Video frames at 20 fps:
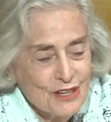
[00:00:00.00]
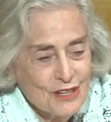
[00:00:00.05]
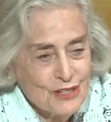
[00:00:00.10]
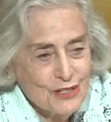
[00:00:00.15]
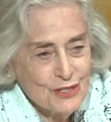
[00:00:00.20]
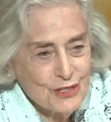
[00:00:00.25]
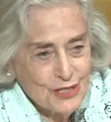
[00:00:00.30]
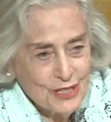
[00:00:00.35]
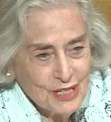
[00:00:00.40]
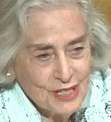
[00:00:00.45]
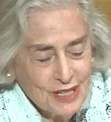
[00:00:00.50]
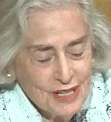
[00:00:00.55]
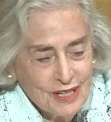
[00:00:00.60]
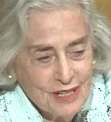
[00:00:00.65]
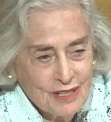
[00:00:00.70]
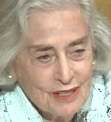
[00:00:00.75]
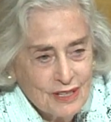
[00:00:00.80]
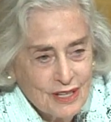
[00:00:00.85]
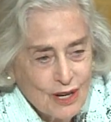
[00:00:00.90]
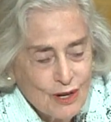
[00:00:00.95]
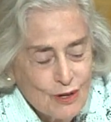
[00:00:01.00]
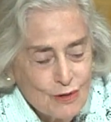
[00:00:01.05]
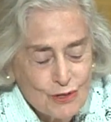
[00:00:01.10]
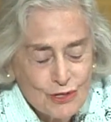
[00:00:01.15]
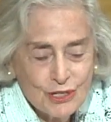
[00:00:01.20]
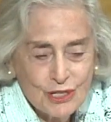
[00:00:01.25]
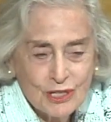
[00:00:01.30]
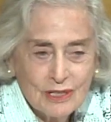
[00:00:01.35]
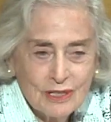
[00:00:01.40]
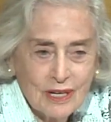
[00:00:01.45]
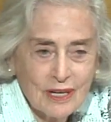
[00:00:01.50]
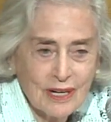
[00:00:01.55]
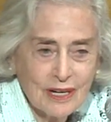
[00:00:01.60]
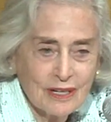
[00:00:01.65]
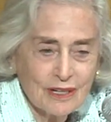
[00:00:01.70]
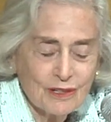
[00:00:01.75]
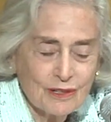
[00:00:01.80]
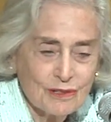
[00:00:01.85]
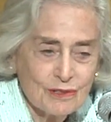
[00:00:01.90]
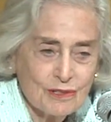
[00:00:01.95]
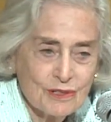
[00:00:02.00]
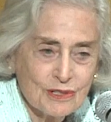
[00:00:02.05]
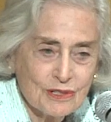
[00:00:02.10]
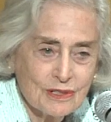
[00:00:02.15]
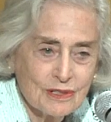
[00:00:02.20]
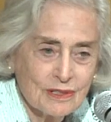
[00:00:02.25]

seeing the ocean liners